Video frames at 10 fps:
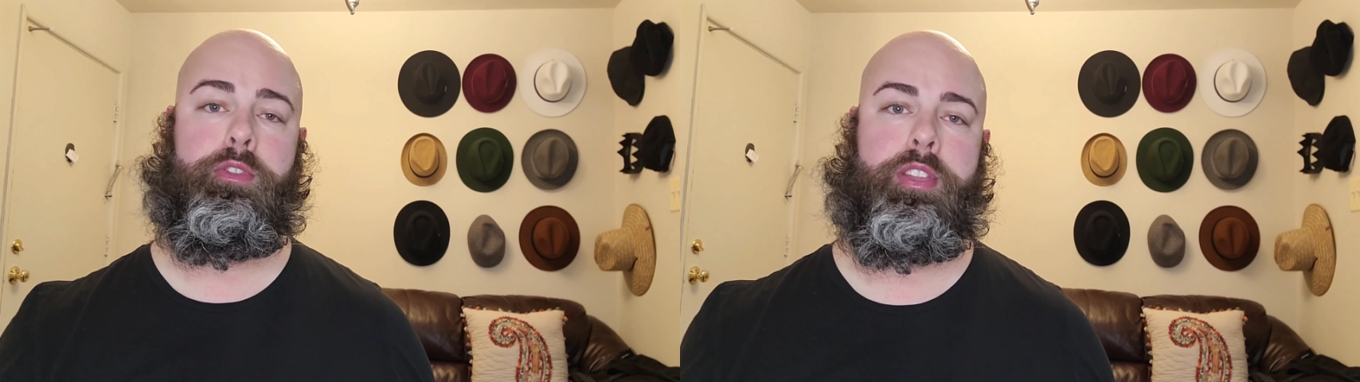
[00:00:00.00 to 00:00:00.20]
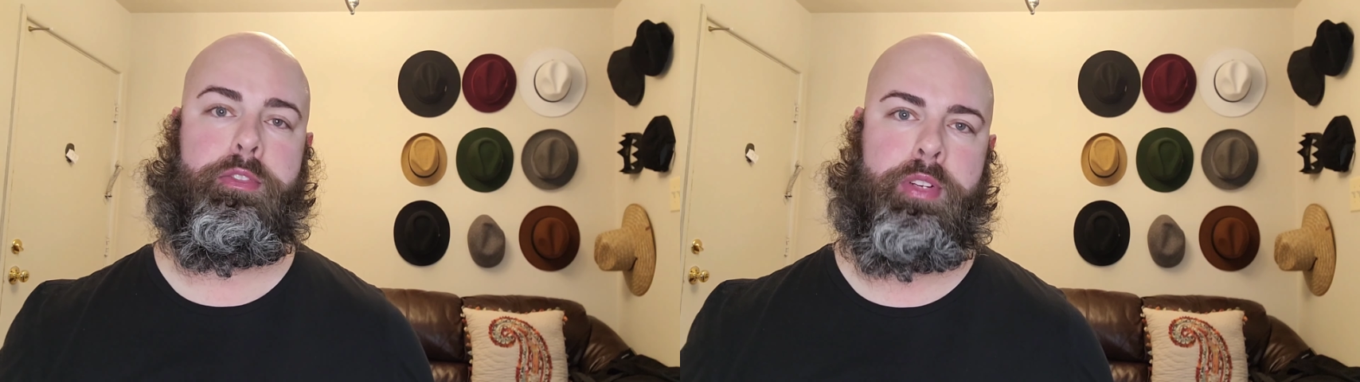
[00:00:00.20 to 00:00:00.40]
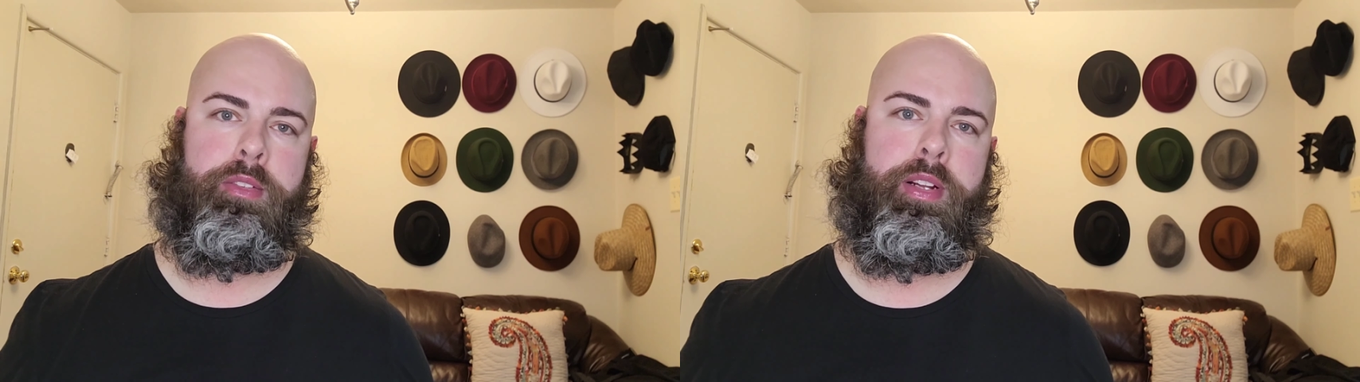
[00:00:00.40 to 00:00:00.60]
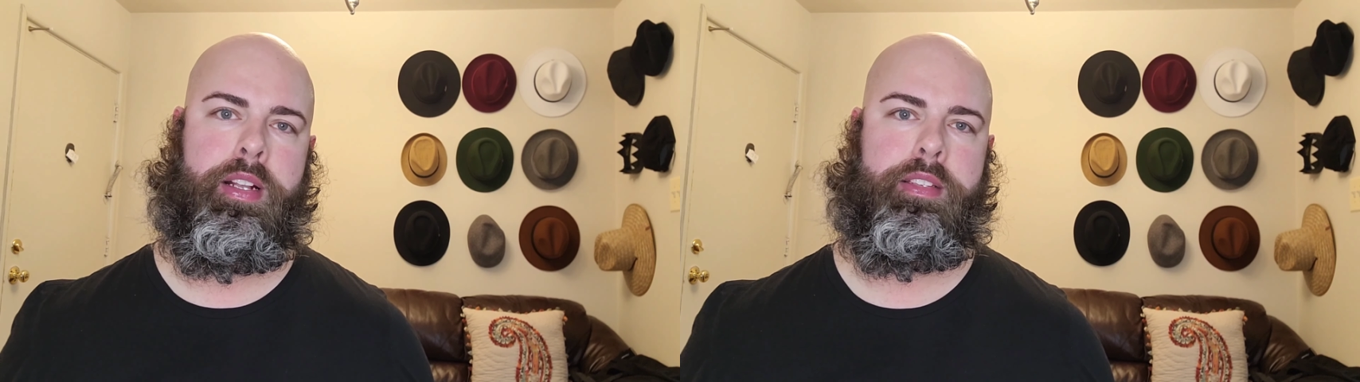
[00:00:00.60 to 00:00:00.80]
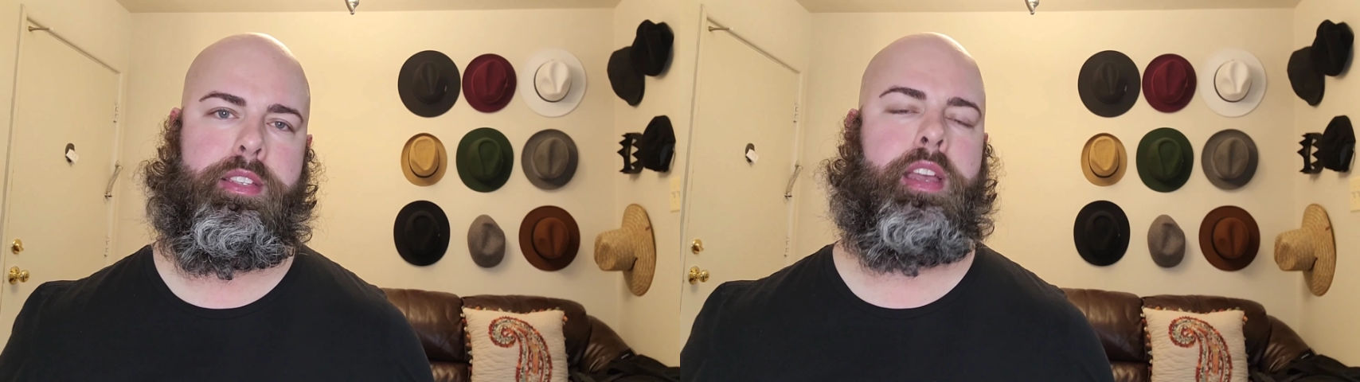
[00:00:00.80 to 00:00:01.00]
the front
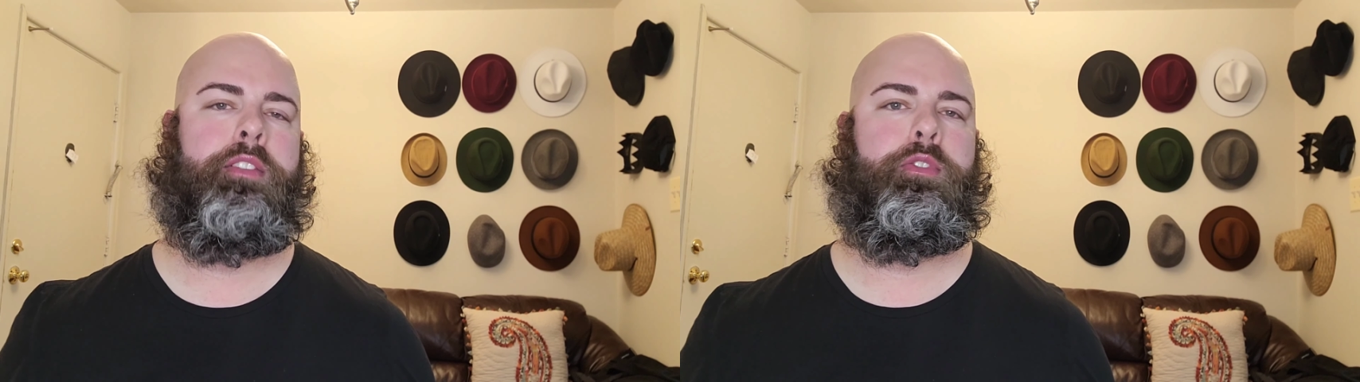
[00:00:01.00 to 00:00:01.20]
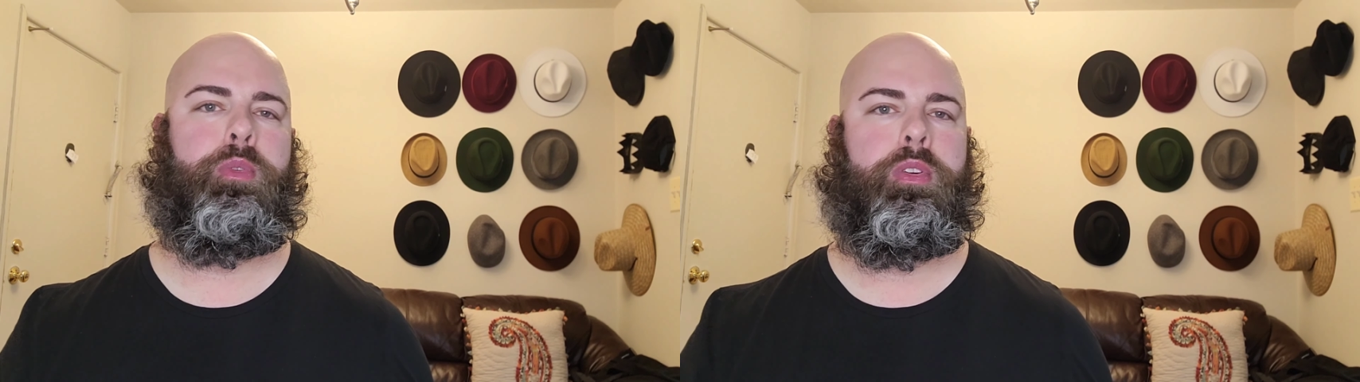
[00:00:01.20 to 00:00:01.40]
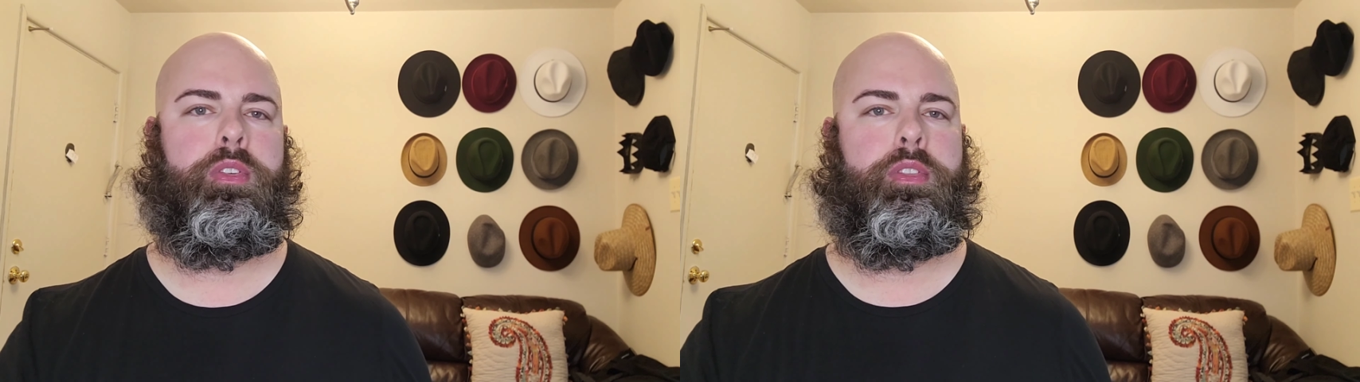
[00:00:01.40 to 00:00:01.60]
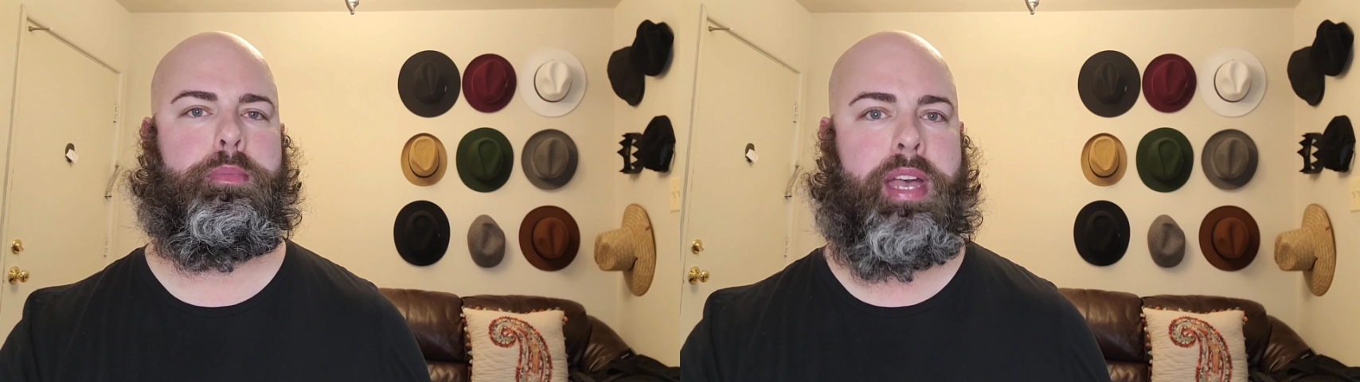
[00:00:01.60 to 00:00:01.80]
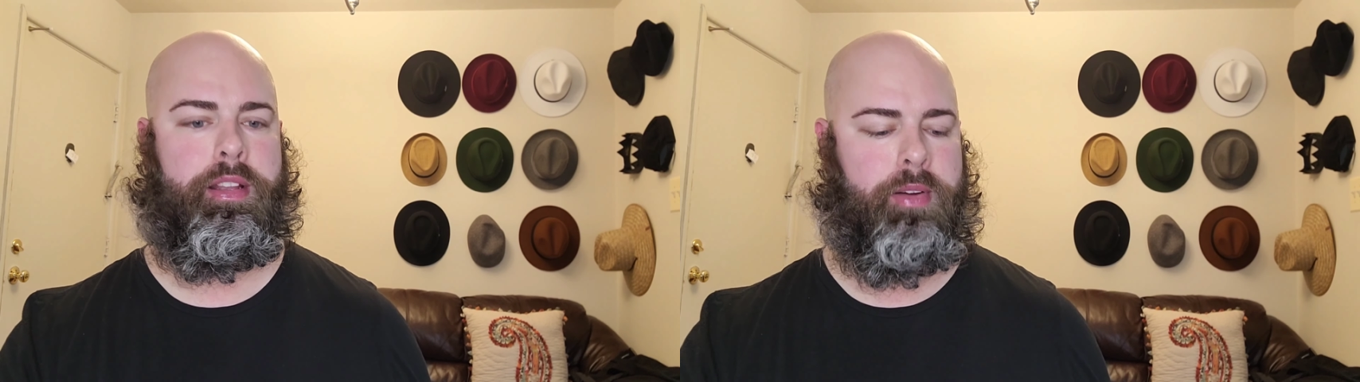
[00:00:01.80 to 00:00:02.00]
rise and for the
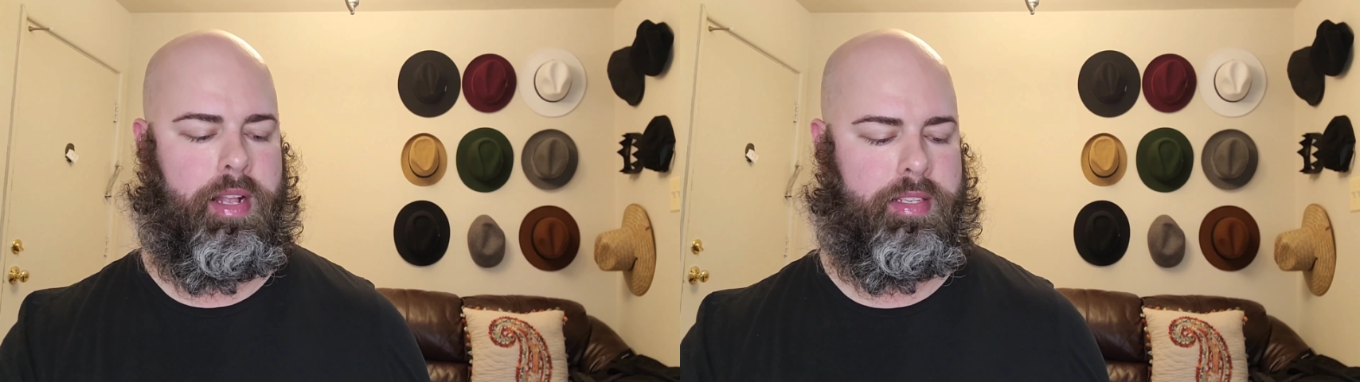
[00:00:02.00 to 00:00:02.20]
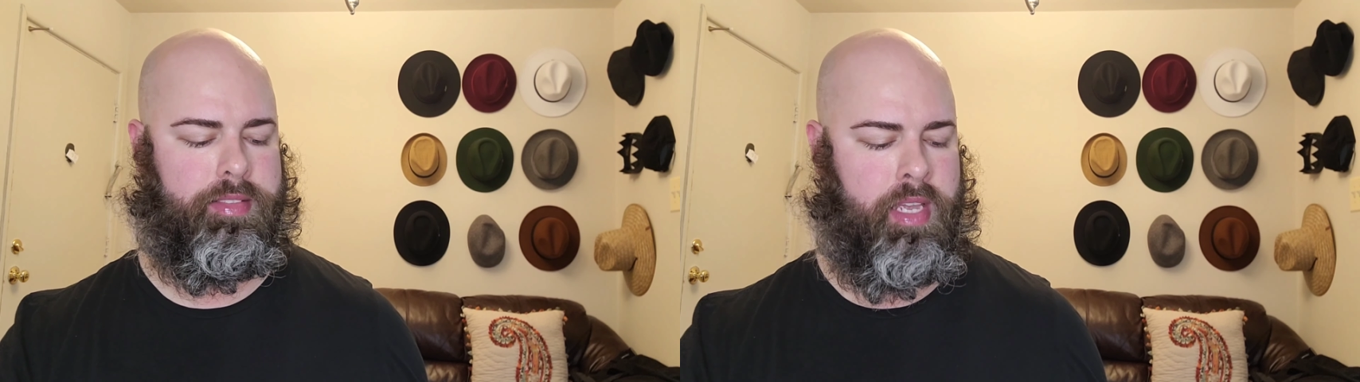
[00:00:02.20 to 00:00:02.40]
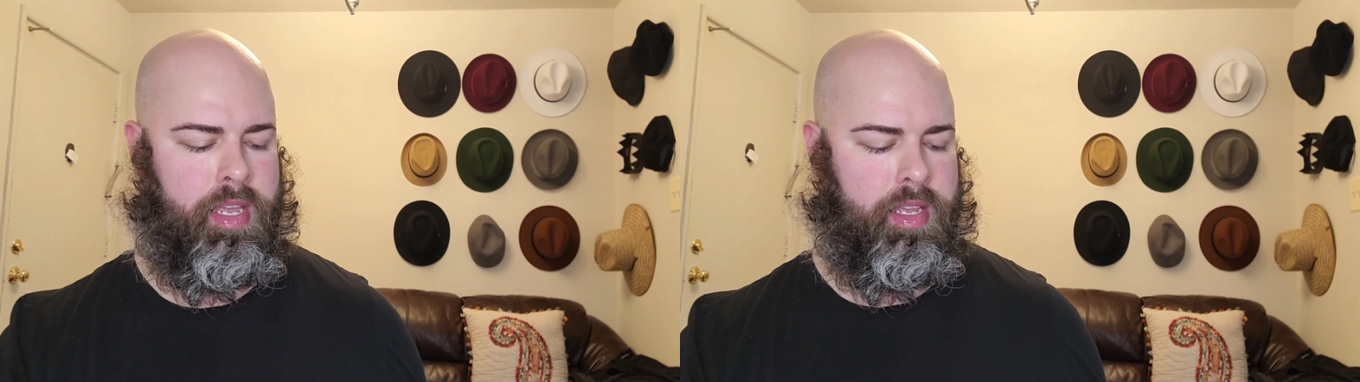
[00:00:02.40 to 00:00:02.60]
back rise,